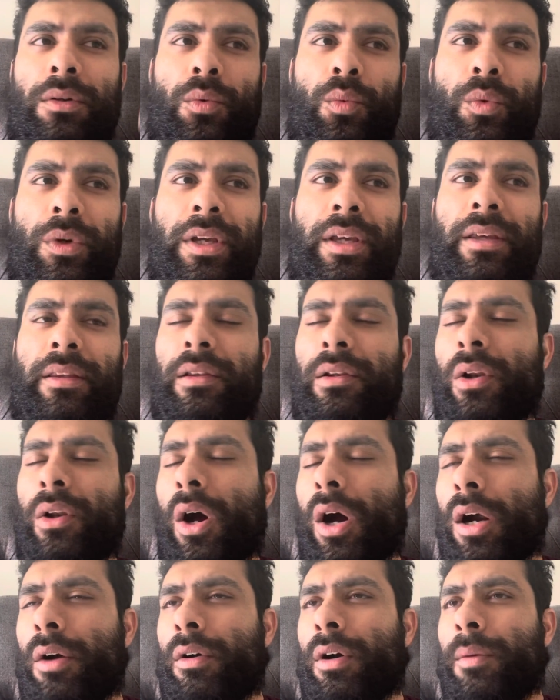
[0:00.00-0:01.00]
with
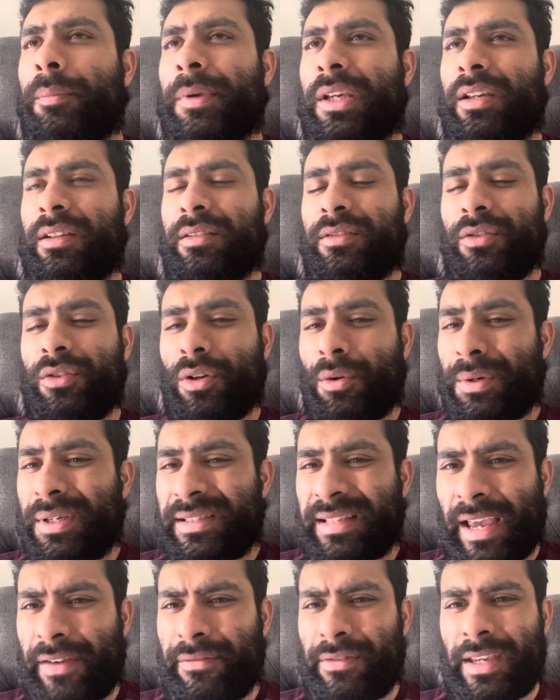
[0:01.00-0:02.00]
Lara because you know
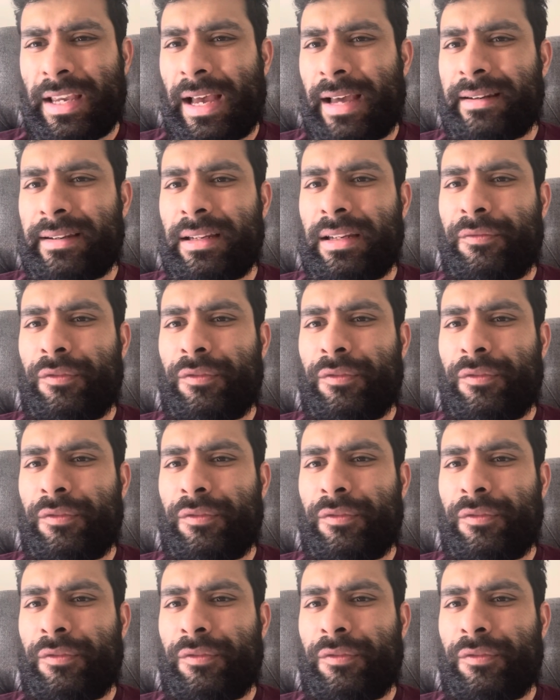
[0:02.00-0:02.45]
he's heavy-handed.